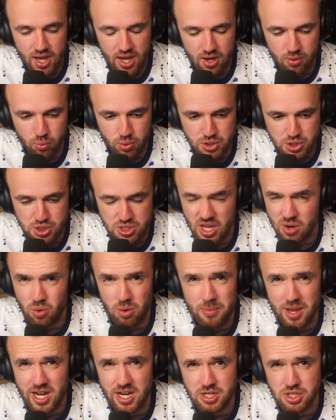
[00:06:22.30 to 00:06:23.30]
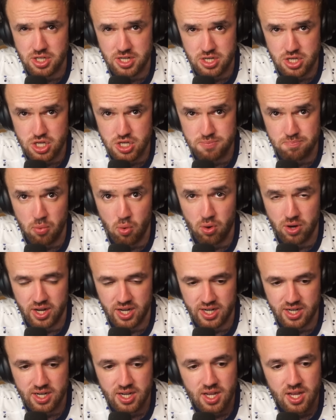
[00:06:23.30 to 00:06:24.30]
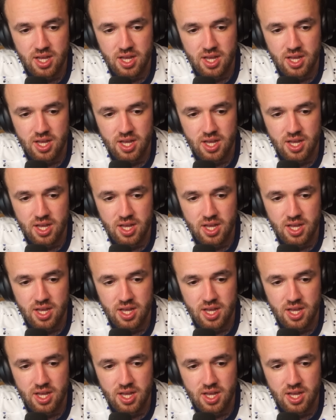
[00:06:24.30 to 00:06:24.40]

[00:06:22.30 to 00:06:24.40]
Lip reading: which they were managing Sporting,